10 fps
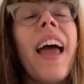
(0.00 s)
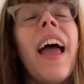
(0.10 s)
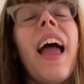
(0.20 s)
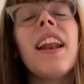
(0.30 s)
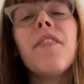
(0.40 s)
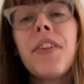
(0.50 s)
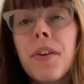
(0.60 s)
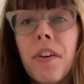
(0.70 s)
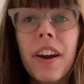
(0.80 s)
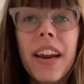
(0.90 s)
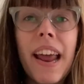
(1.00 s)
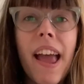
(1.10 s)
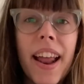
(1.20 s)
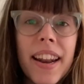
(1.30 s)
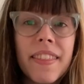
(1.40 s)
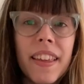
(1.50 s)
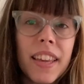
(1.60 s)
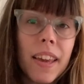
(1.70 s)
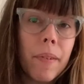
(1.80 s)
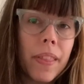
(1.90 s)
And if you create anything
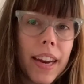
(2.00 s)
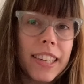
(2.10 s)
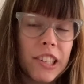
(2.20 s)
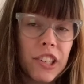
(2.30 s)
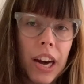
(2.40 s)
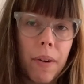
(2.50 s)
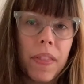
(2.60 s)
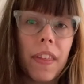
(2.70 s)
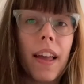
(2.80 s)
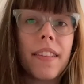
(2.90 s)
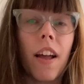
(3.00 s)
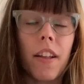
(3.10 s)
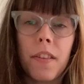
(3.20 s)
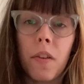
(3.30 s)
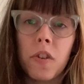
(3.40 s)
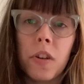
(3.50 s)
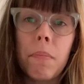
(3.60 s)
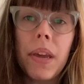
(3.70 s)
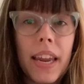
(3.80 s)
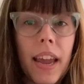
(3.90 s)
you would like to share with us on social
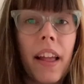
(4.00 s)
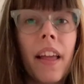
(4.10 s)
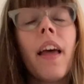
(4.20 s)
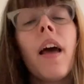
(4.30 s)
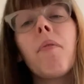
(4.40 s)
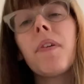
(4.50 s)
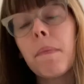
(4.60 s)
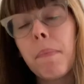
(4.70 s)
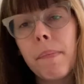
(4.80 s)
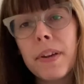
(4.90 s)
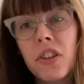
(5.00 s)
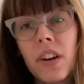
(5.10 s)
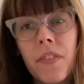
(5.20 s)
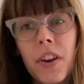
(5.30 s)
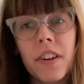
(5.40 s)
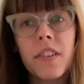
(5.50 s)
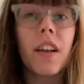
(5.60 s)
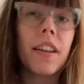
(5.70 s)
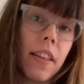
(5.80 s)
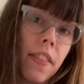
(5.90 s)
media, with the permission of your
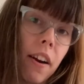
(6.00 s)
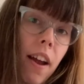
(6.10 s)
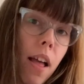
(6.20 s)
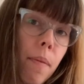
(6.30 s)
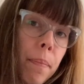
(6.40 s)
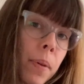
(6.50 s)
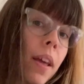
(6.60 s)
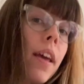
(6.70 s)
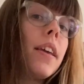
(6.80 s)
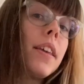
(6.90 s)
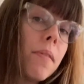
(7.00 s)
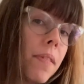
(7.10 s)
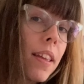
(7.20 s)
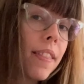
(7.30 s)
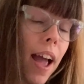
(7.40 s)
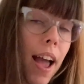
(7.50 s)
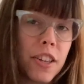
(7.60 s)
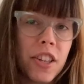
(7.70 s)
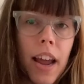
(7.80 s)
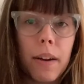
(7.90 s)
adult and their help, using the
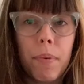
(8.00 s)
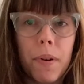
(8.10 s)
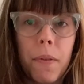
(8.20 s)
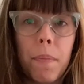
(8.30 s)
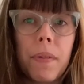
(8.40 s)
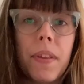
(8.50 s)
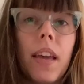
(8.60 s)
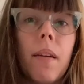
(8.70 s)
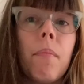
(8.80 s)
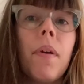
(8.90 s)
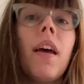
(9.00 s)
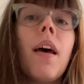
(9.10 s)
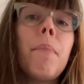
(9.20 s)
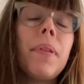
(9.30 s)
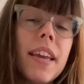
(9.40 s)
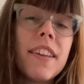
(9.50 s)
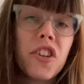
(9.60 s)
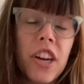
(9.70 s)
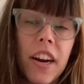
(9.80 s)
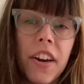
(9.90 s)
hashtag Bruce Museum, please
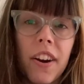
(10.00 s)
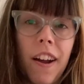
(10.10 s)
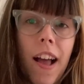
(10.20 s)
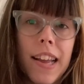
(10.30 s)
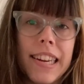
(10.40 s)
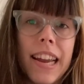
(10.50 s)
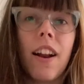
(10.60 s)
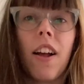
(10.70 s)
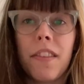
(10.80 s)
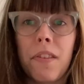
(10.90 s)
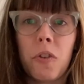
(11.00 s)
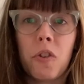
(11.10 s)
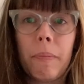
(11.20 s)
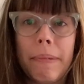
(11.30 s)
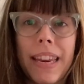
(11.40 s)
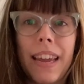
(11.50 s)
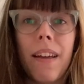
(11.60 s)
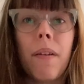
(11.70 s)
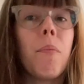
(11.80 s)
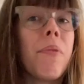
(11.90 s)
share your content on social
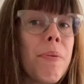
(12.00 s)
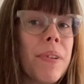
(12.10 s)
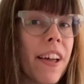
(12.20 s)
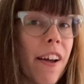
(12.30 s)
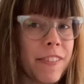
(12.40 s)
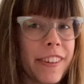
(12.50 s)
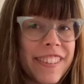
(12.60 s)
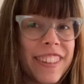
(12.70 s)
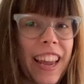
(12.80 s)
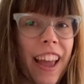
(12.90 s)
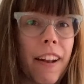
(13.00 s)
media. We would love to see it.